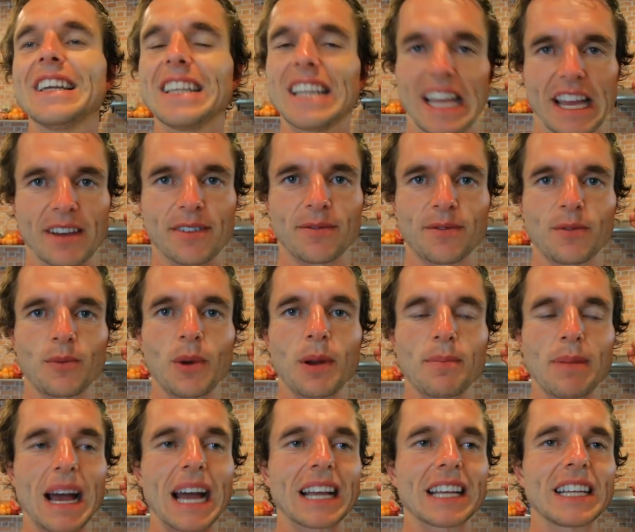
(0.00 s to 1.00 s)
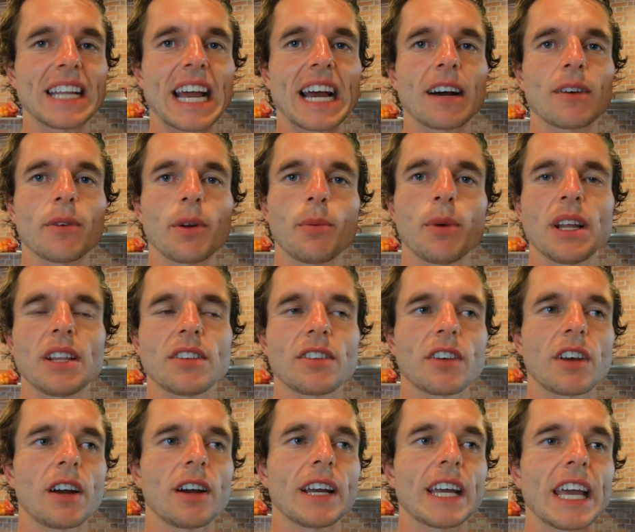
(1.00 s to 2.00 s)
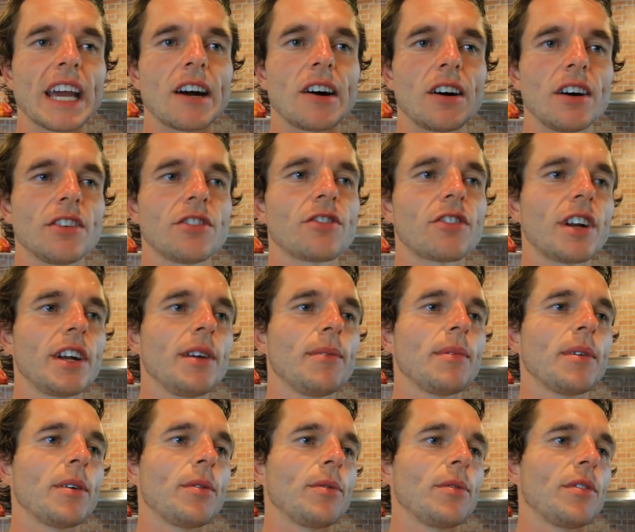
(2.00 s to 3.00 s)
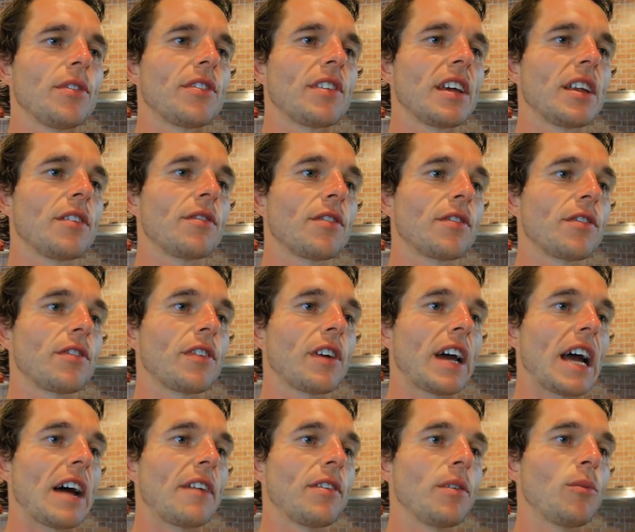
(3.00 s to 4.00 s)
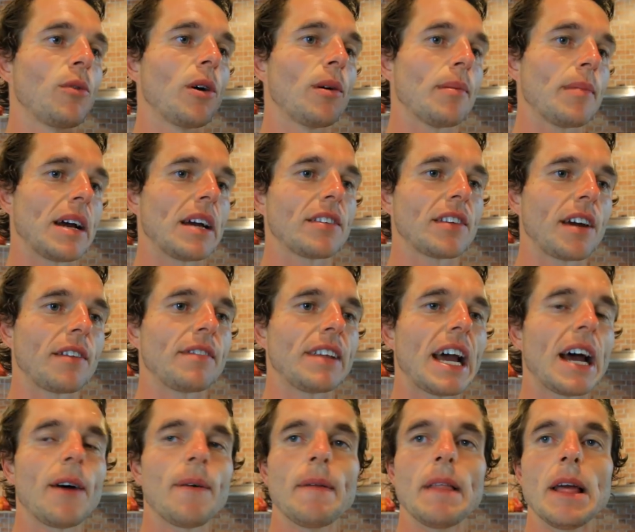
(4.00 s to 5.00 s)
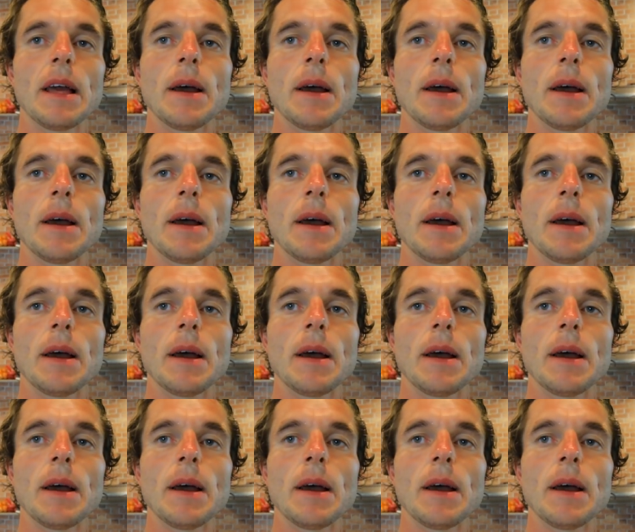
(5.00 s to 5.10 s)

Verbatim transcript: yeah, we're back now. We went to go and get ice cream instead of having what I'm about to have now.